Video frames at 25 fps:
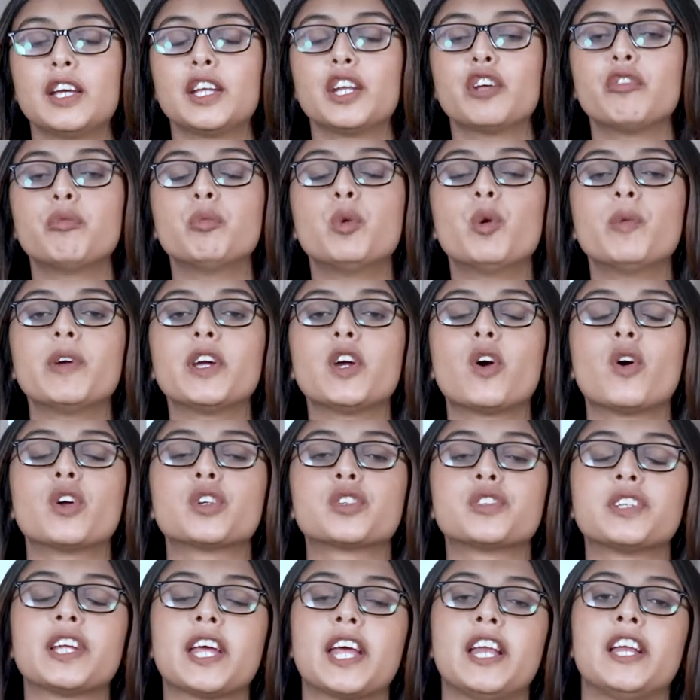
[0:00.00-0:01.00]
Now moving on
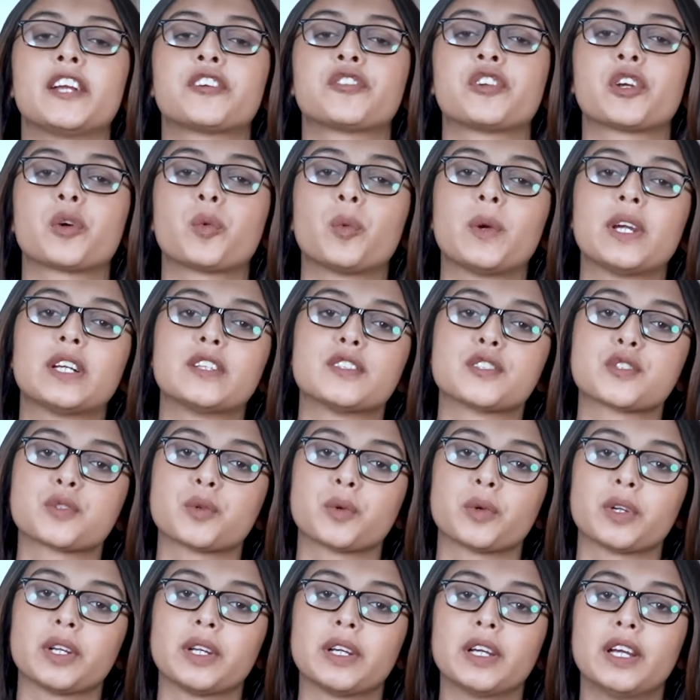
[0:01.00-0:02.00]
to the electric vehicle
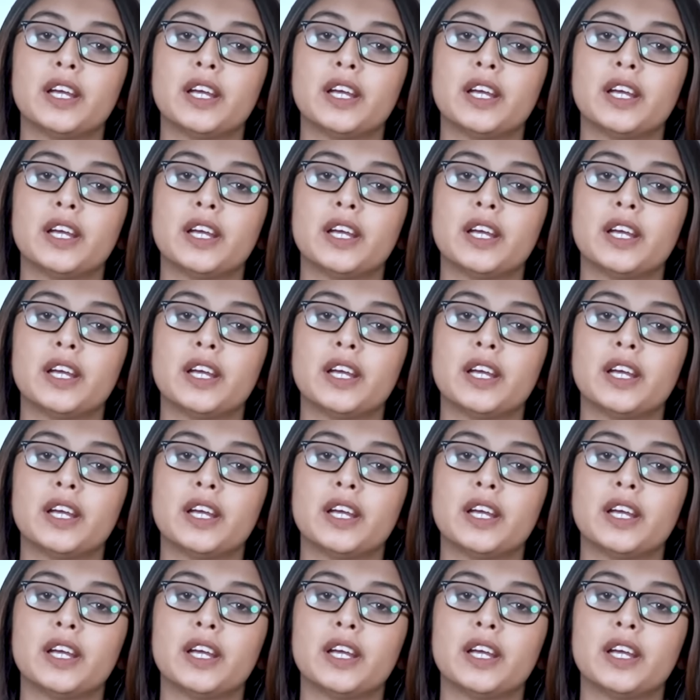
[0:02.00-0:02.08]
story.